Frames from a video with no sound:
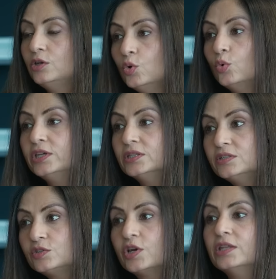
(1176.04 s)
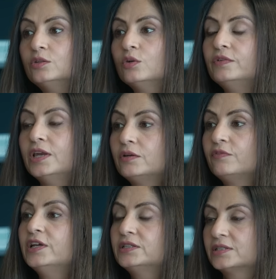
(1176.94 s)
and knowing the strength of
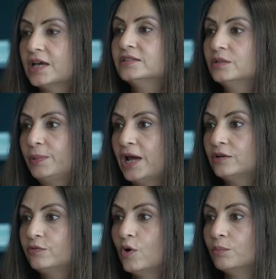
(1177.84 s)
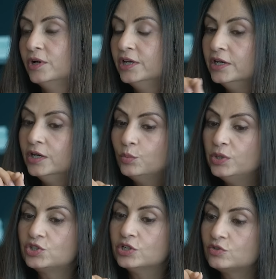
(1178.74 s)
Netflix as a platform,
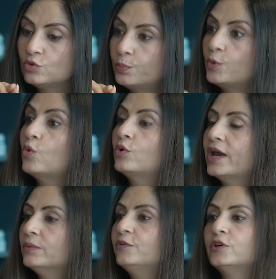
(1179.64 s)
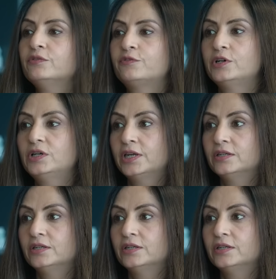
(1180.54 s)
which is to program for different